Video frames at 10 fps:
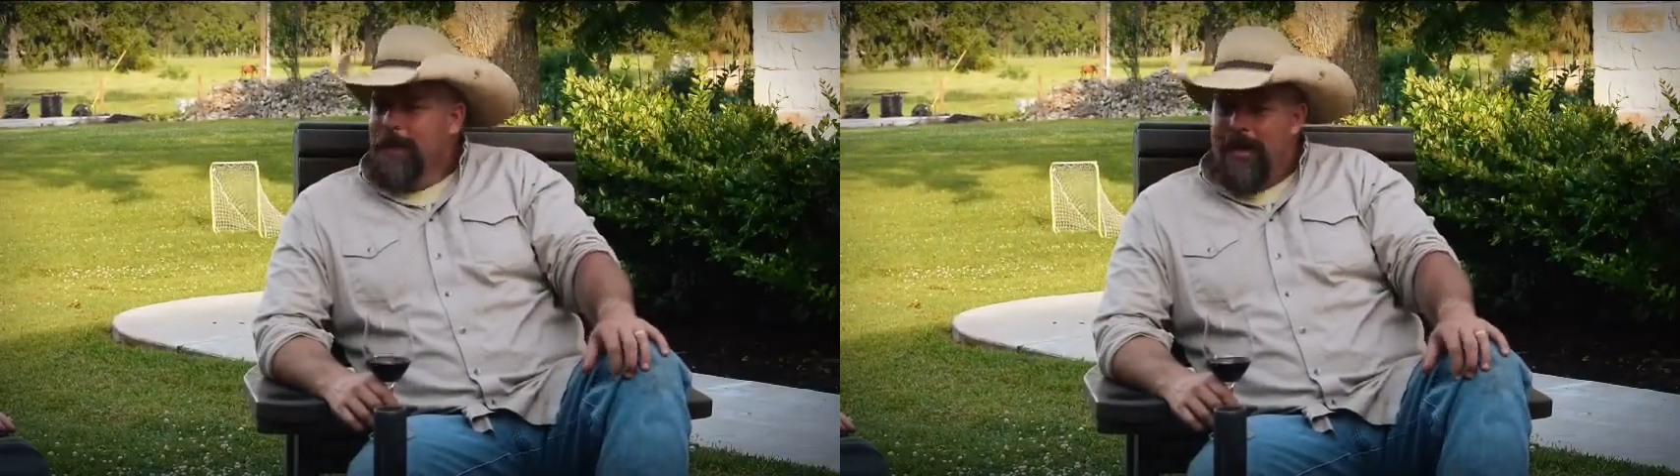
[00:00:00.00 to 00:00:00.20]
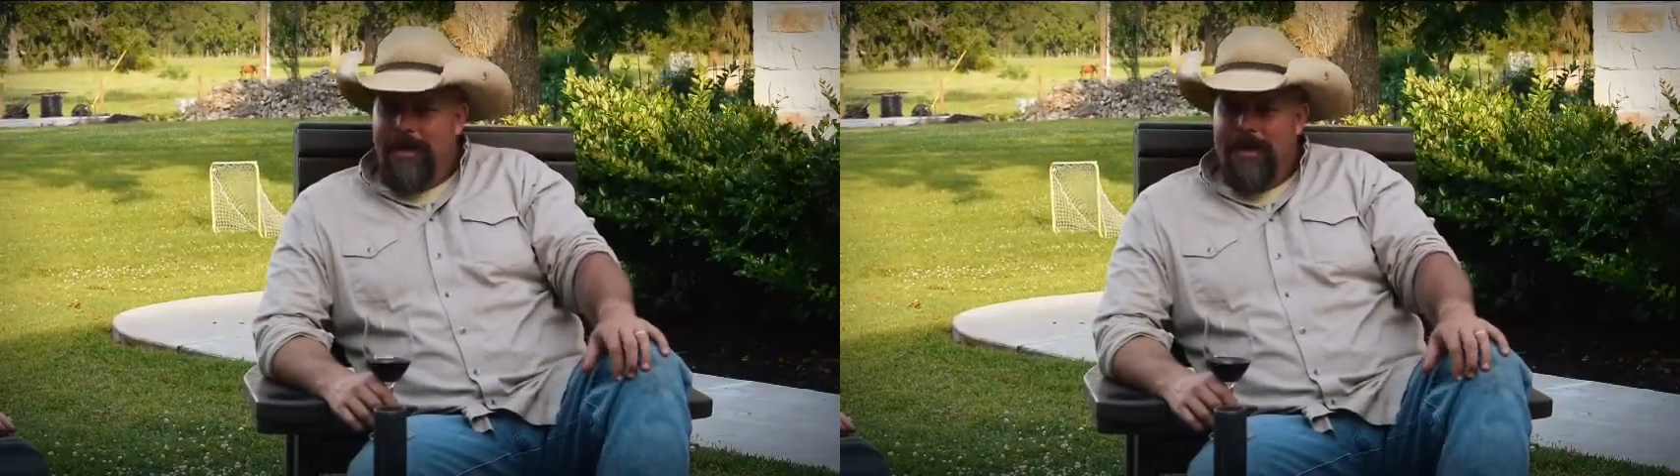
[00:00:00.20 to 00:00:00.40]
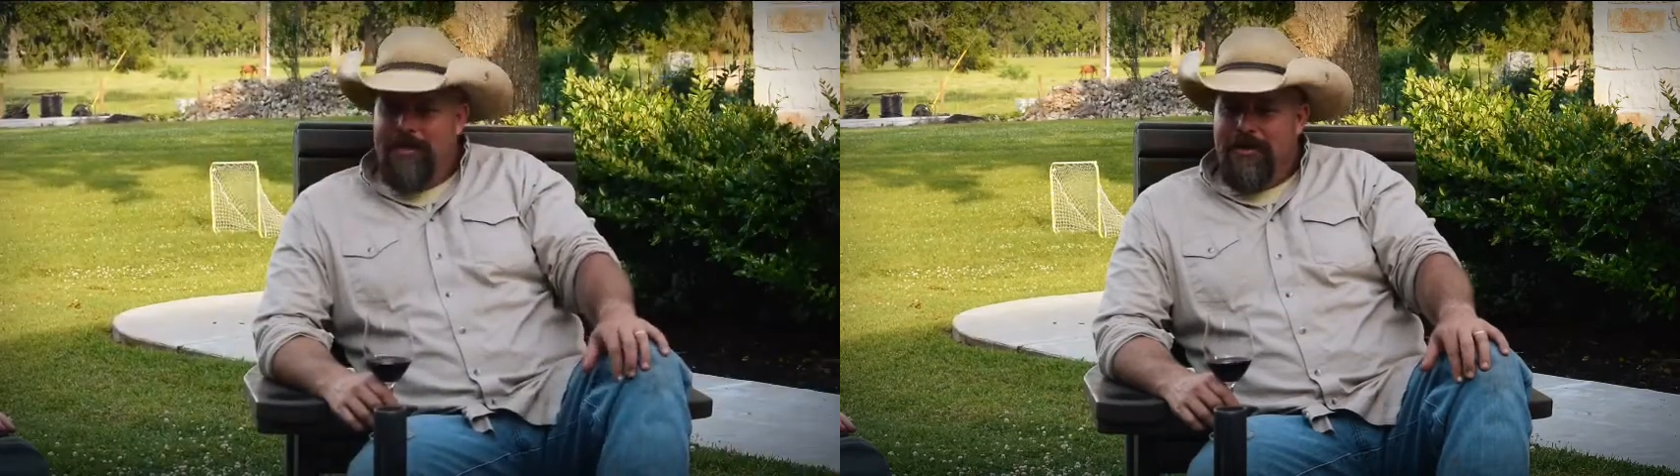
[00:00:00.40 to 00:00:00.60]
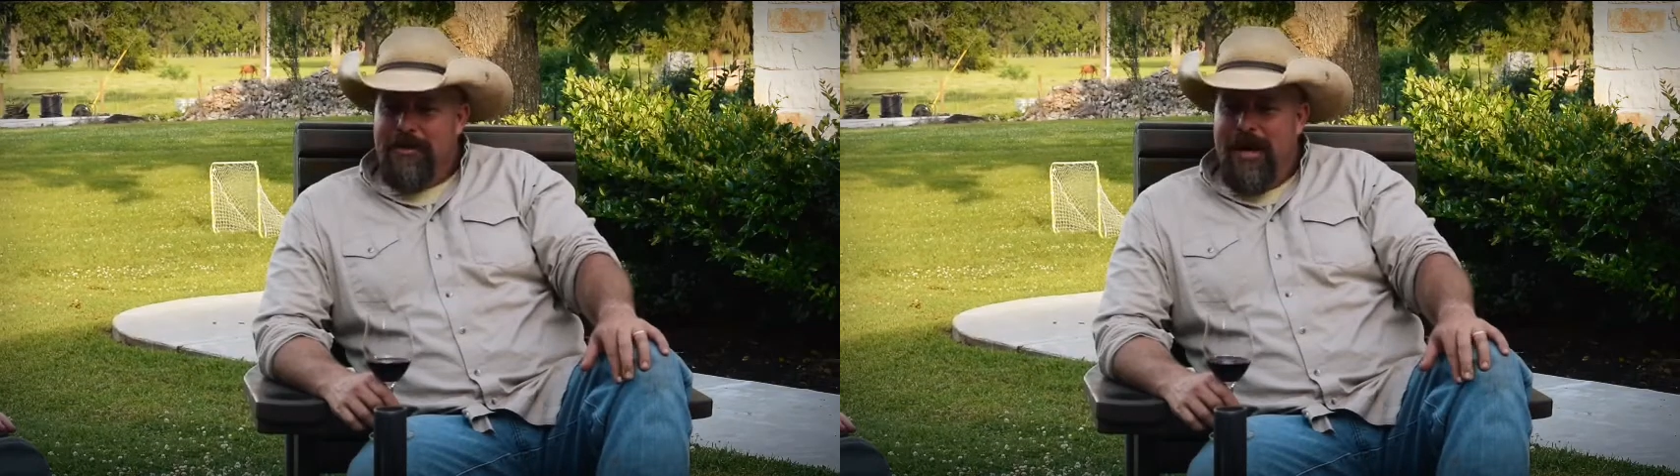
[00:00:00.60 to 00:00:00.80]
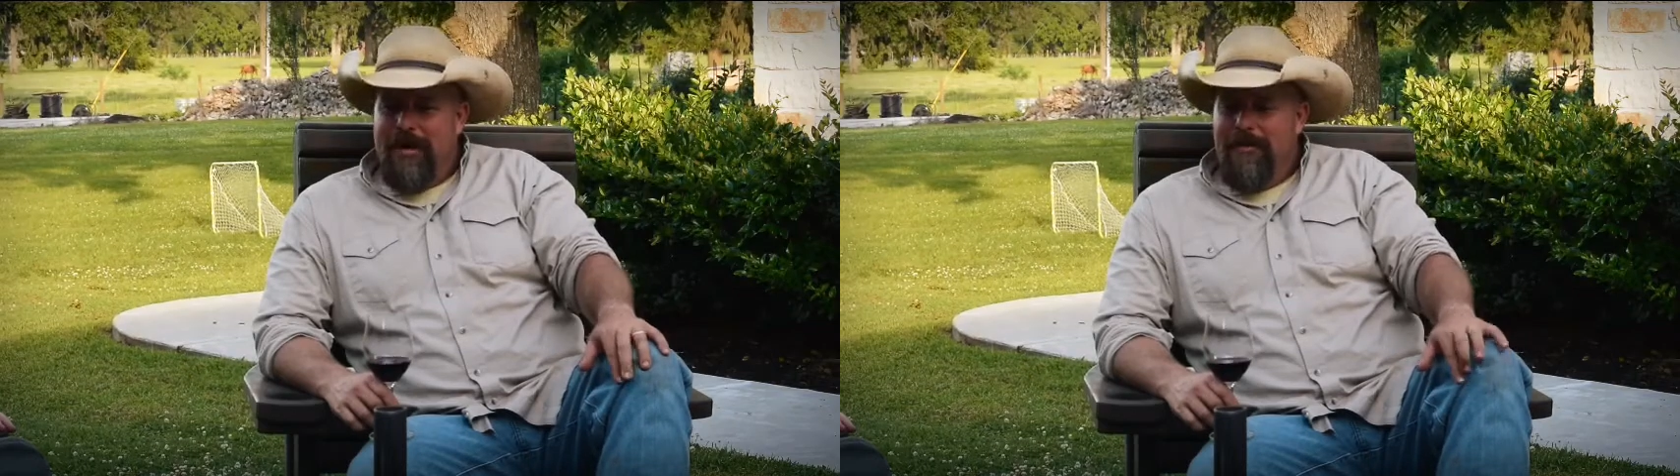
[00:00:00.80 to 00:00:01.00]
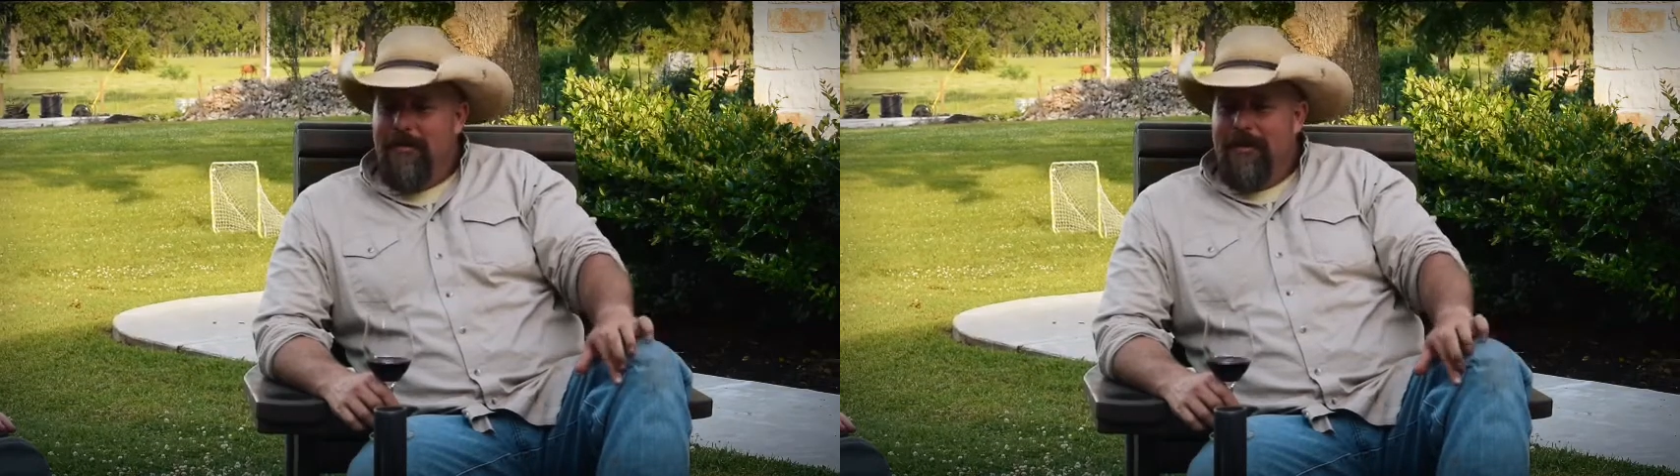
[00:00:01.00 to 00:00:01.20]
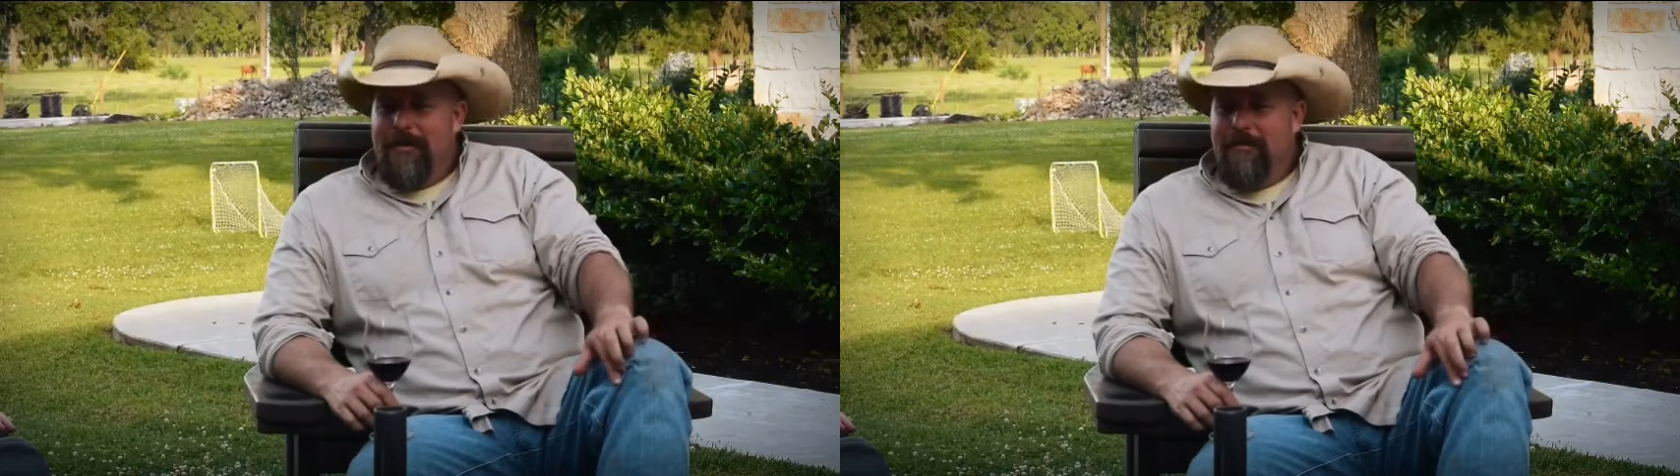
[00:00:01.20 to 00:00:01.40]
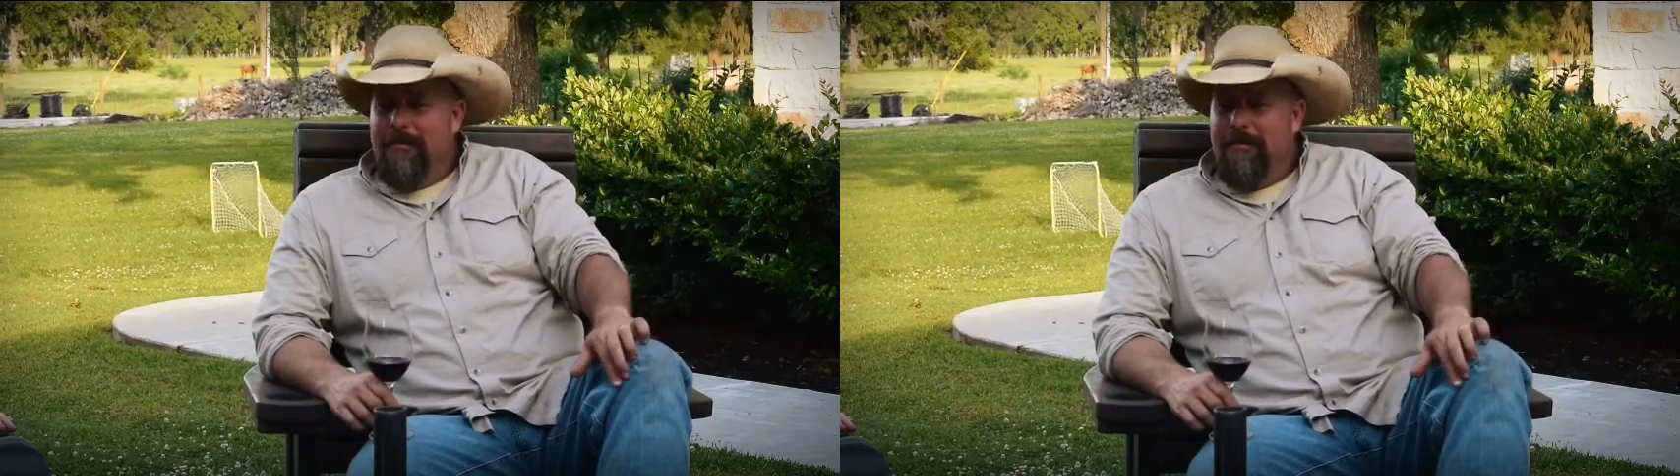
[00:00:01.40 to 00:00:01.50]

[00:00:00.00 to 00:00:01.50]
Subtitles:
And it's just kind of been